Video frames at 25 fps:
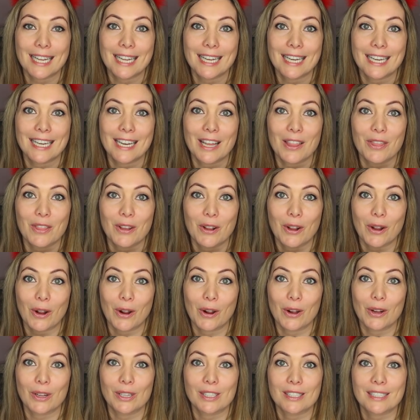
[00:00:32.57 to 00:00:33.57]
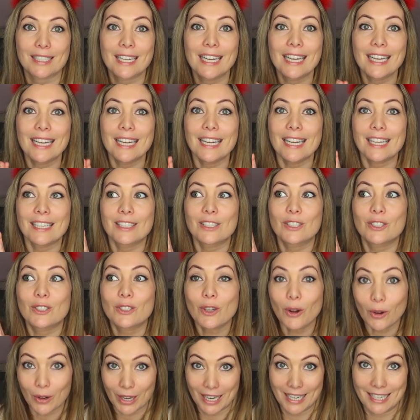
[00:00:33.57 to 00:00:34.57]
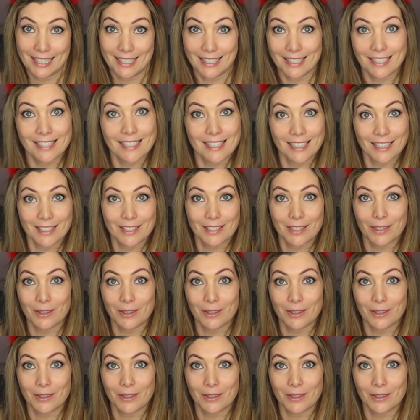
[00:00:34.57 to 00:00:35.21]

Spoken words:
in the girls' stockings.